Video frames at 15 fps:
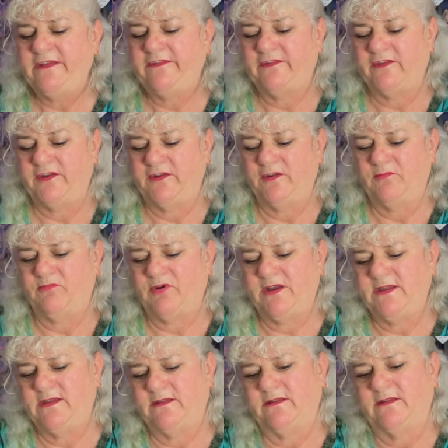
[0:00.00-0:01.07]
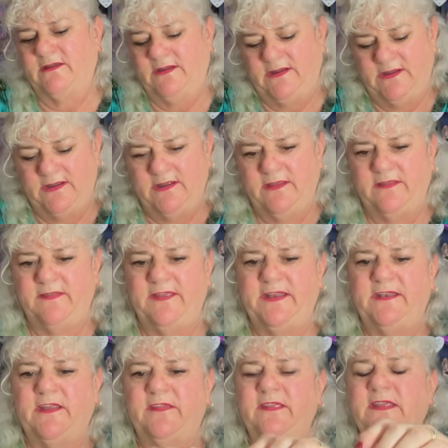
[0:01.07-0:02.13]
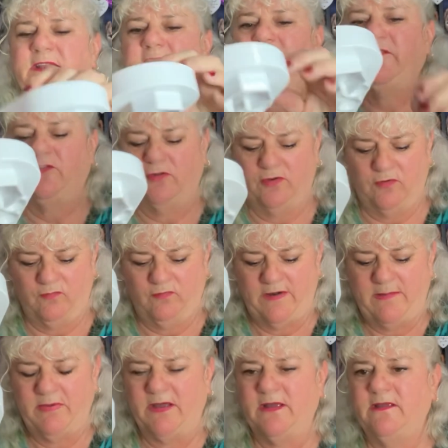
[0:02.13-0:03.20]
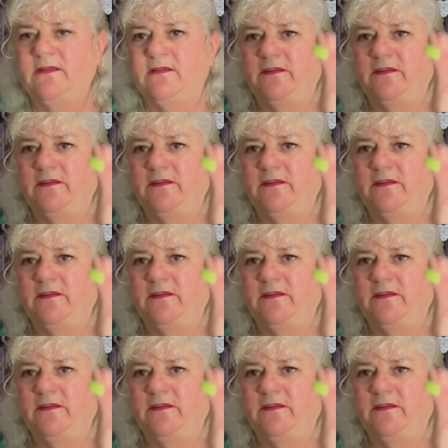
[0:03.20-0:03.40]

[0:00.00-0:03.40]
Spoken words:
so you don't break it. Then the little rubber